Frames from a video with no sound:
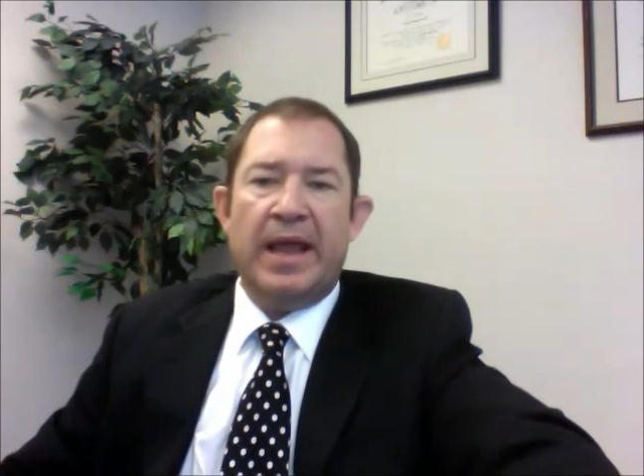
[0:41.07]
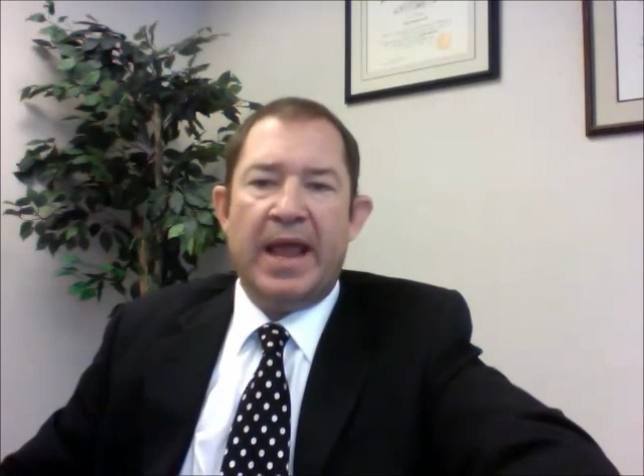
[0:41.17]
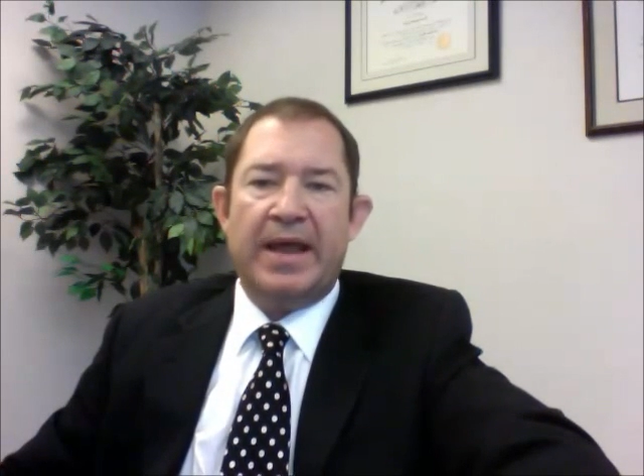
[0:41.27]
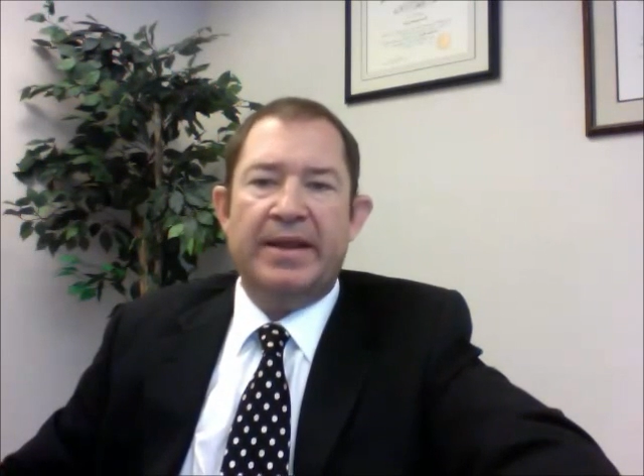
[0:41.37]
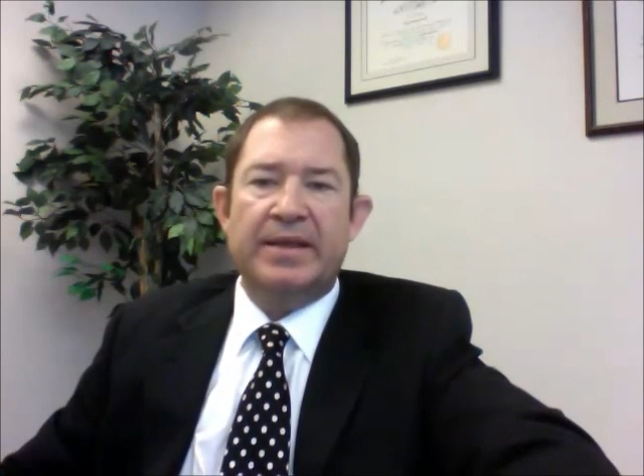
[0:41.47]

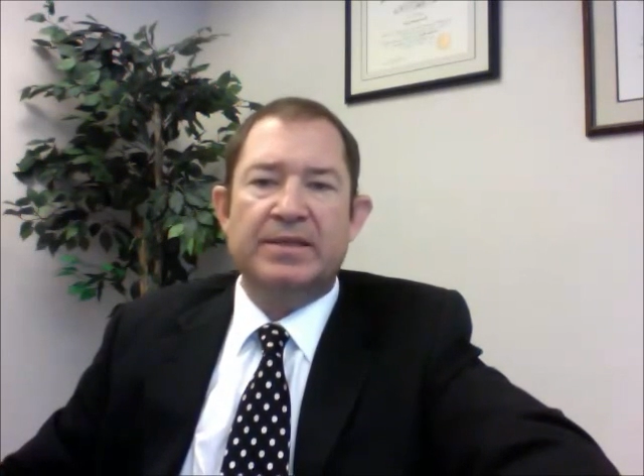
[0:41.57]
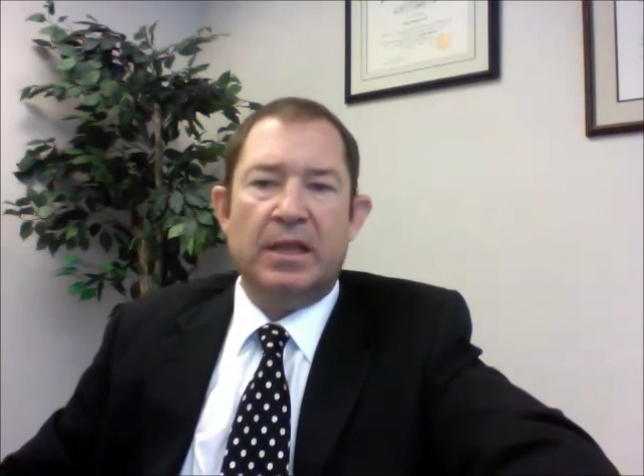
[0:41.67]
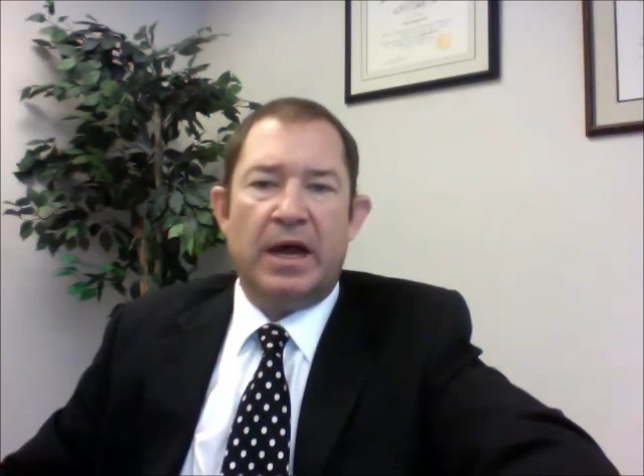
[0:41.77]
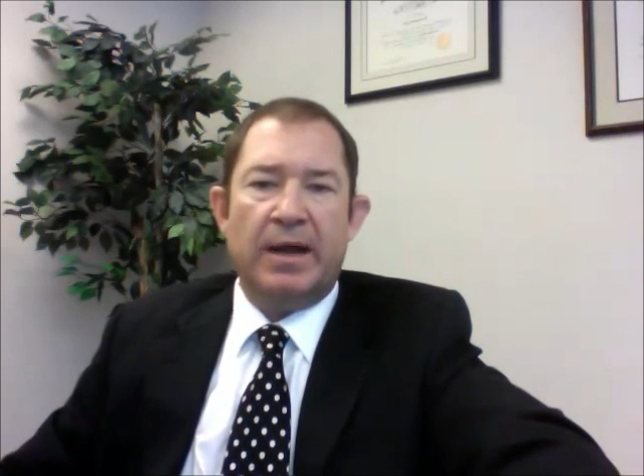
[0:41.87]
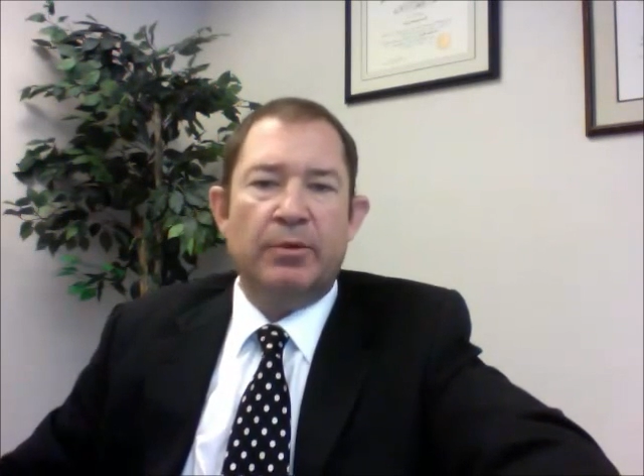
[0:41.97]
and is
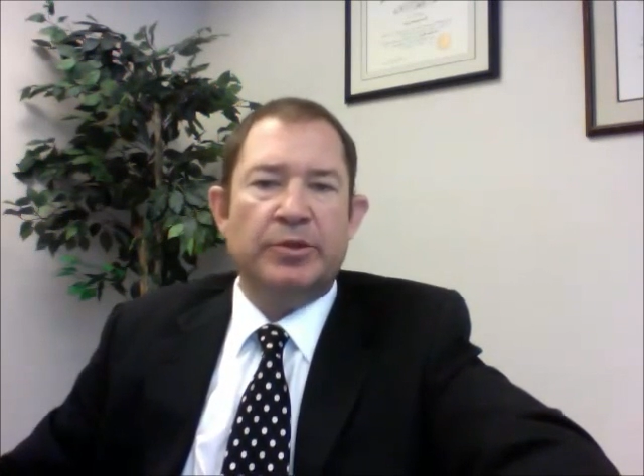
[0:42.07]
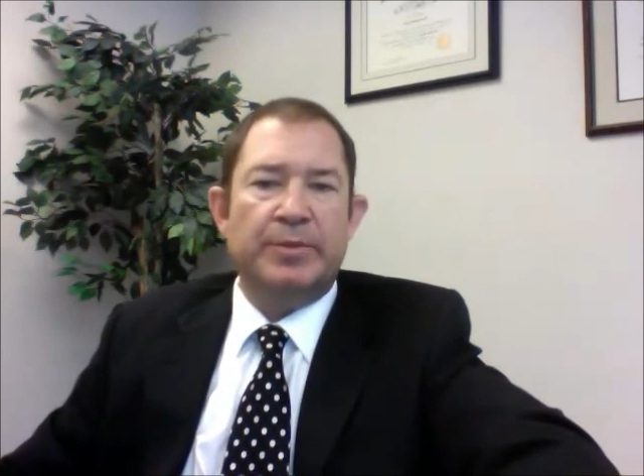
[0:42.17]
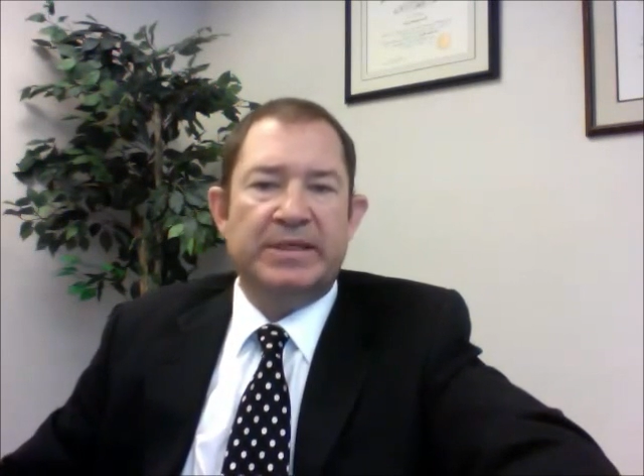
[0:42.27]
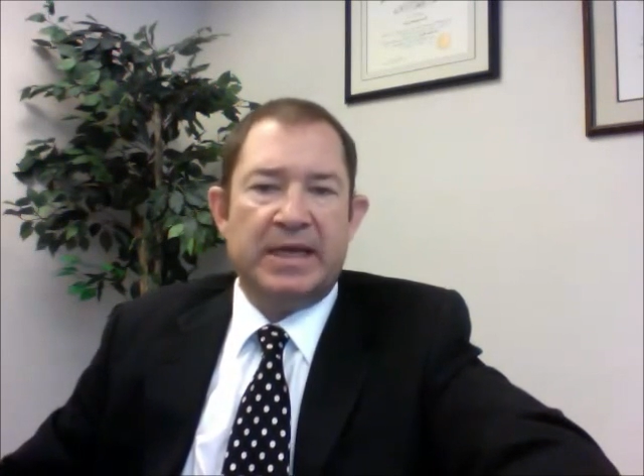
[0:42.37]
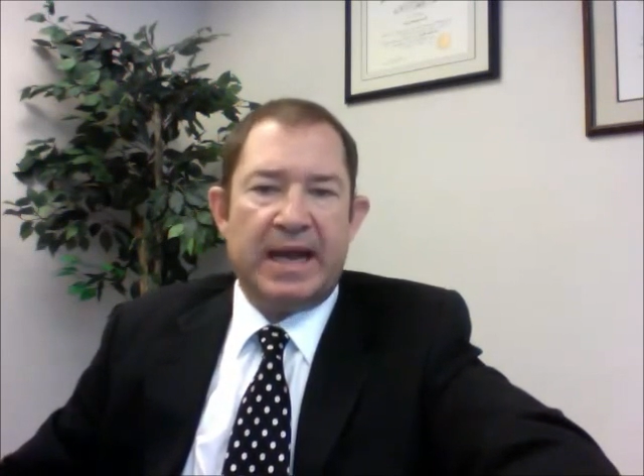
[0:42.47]
liable to
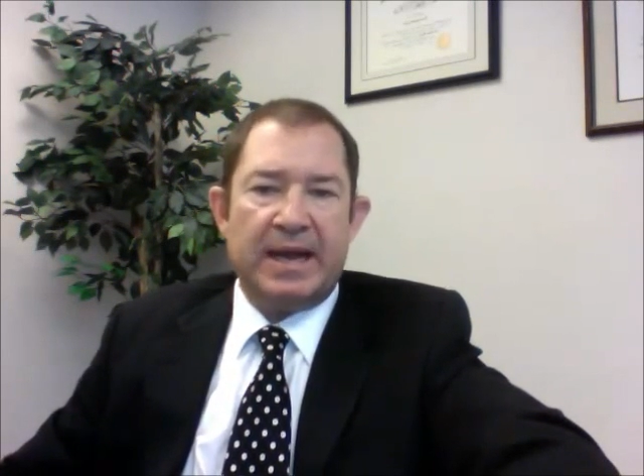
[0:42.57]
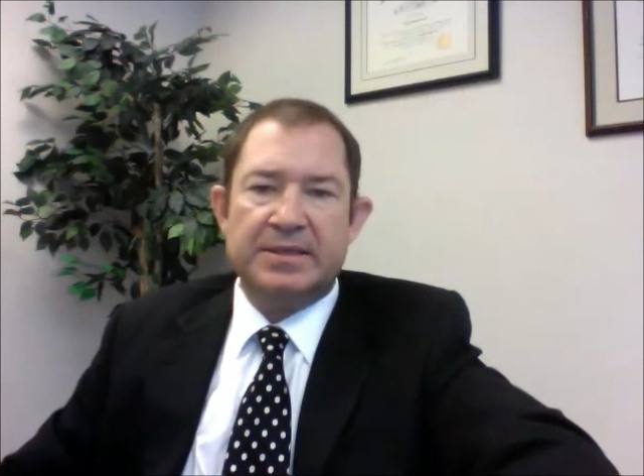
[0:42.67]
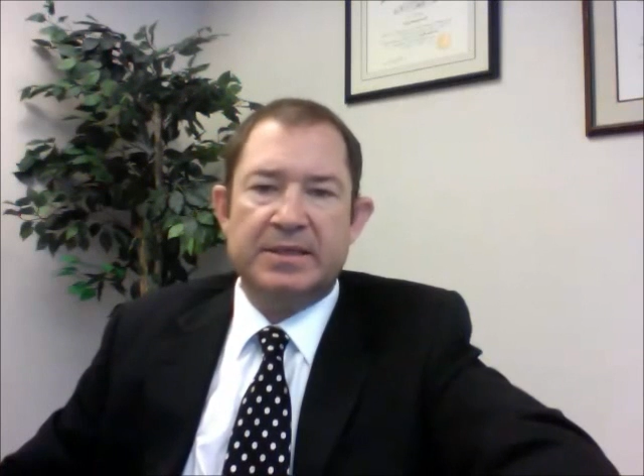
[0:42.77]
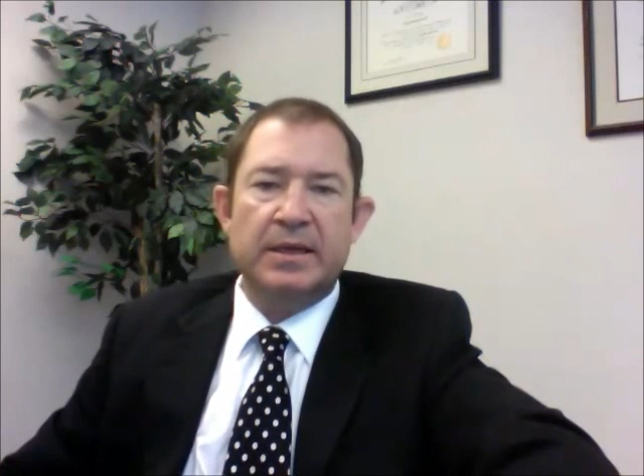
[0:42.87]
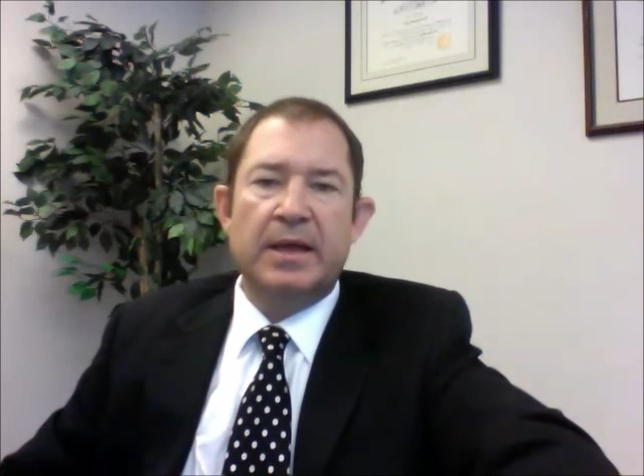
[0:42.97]
be
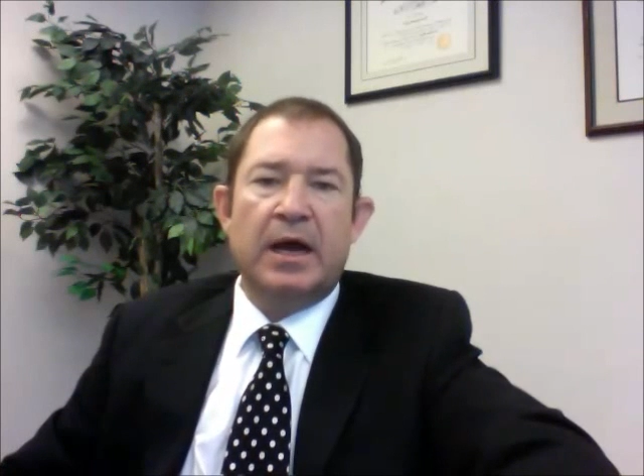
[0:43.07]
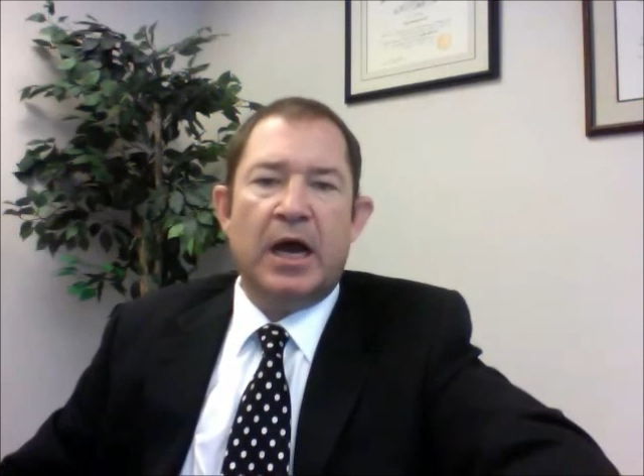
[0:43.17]
taxed.